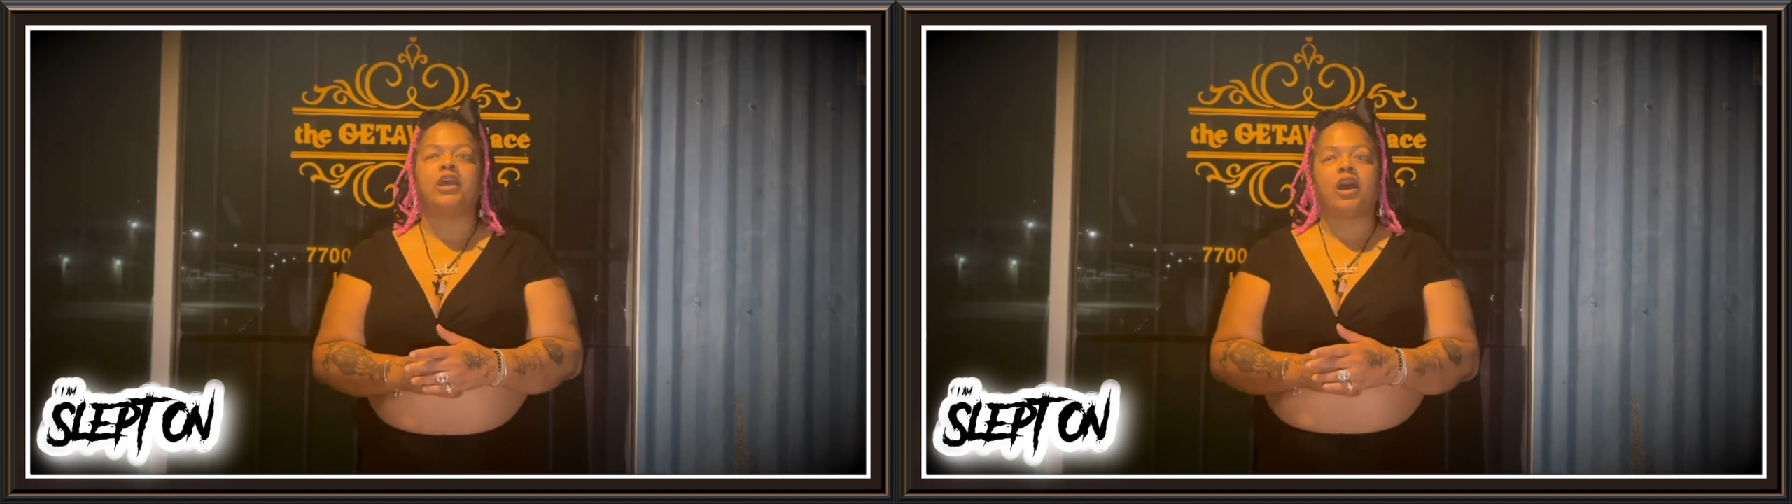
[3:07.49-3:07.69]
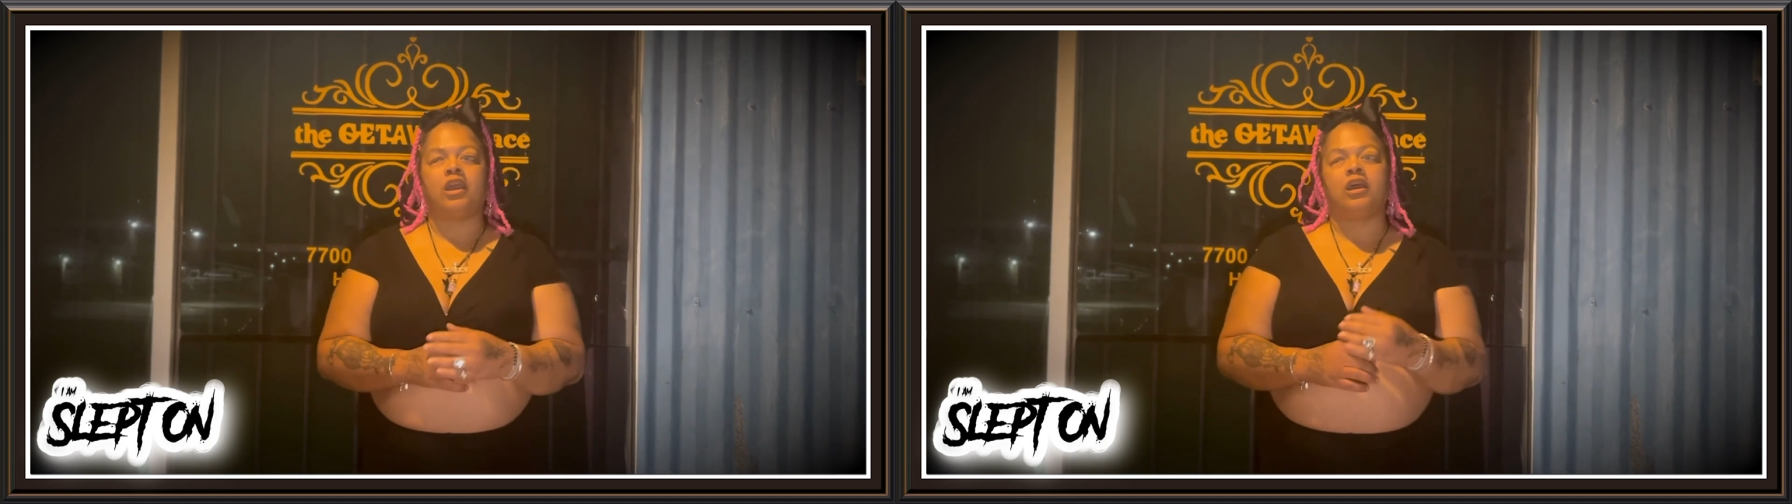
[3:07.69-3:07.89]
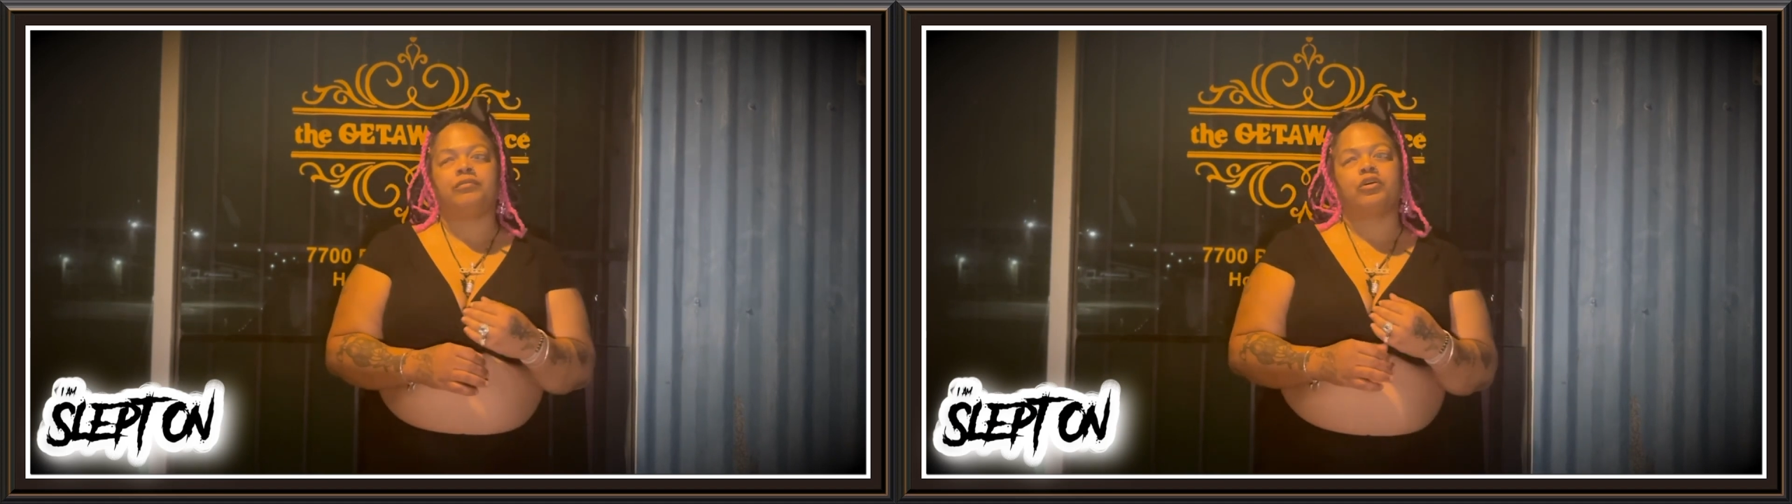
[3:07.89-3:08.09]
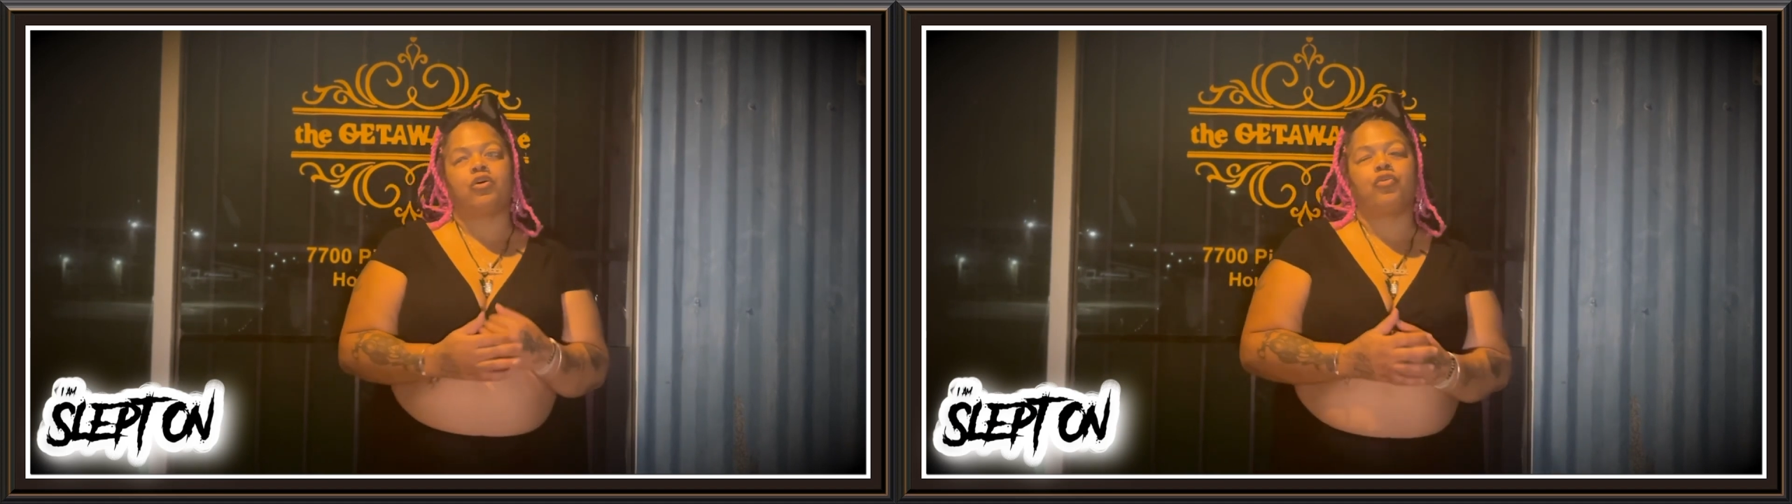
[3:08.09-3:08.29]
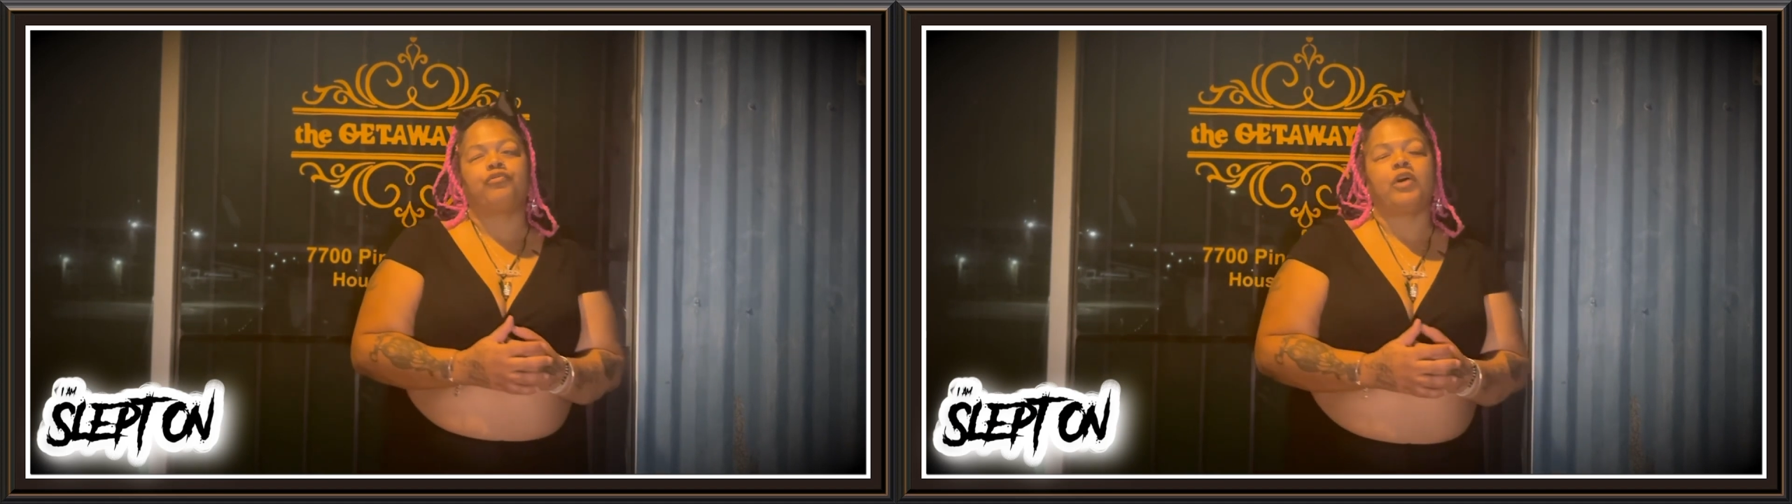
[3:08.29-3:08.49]
I am the
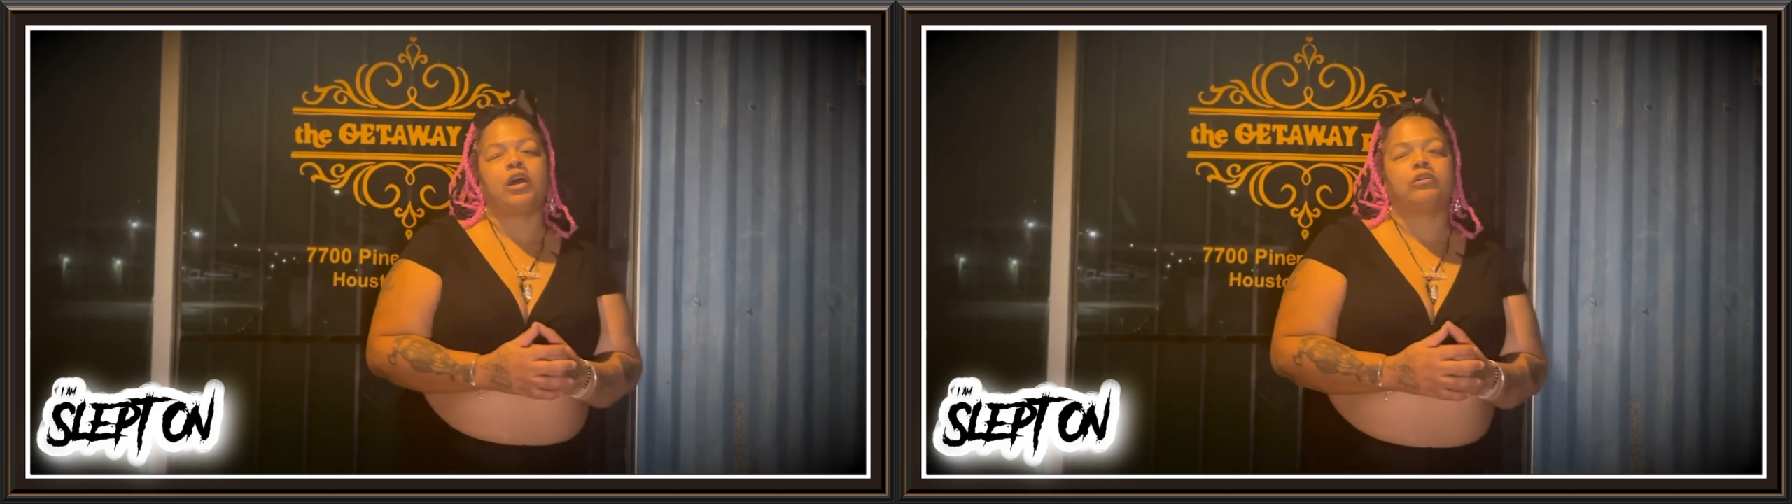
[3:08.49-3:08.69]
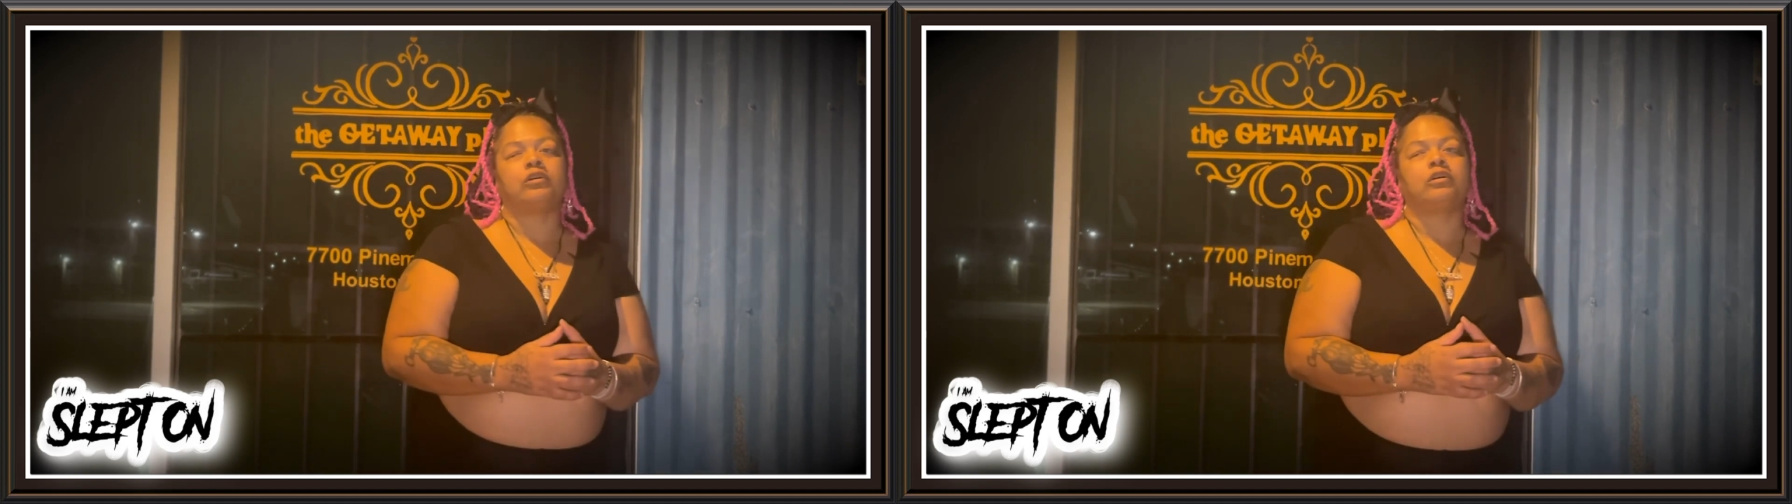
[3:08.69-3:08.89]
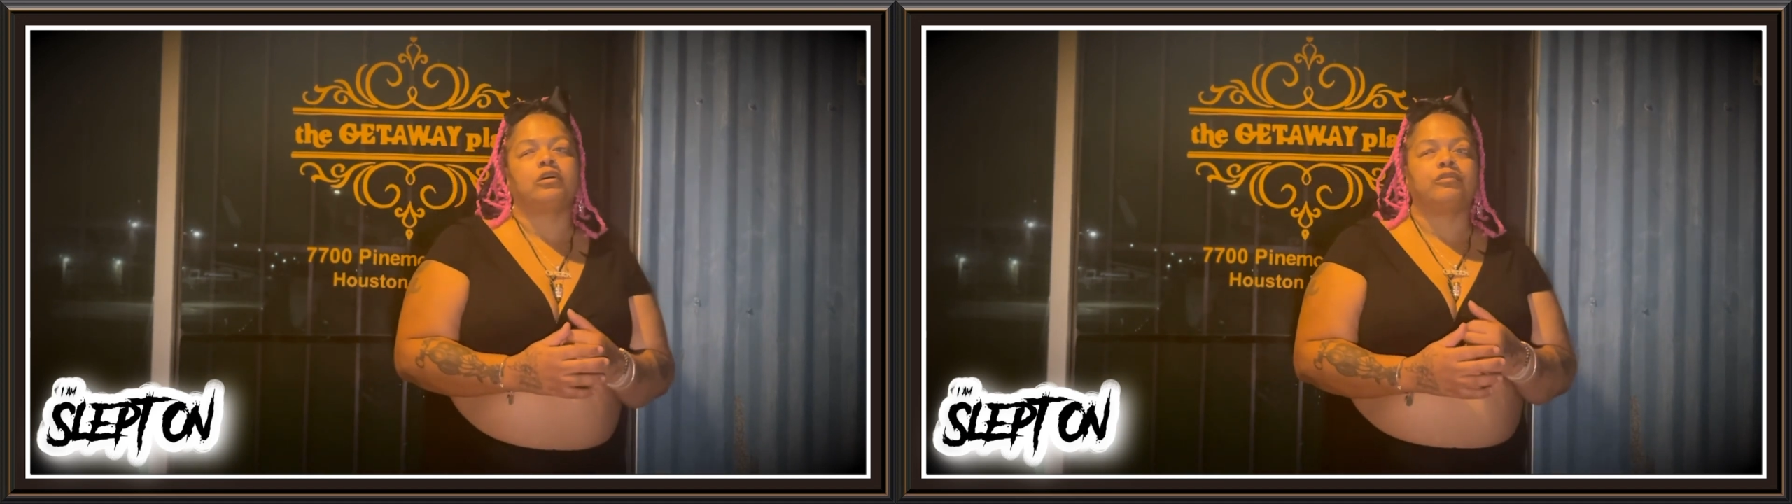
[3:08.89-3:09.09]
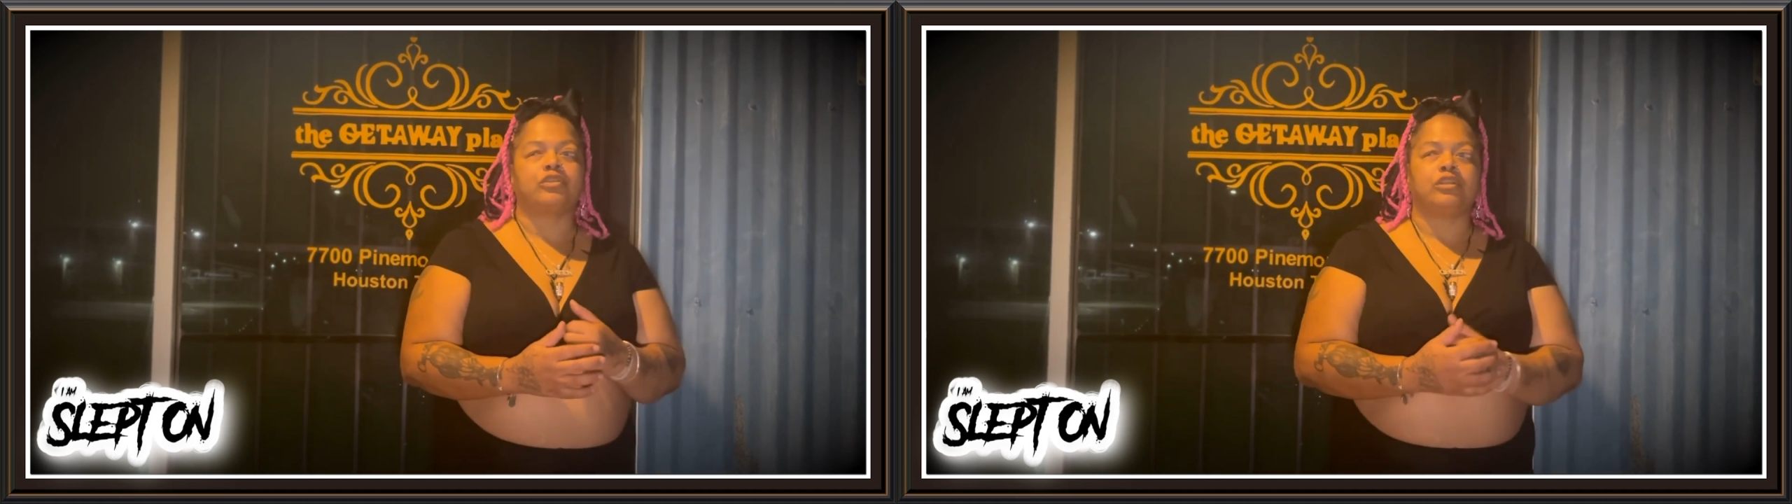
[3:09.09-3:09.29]
co-founder of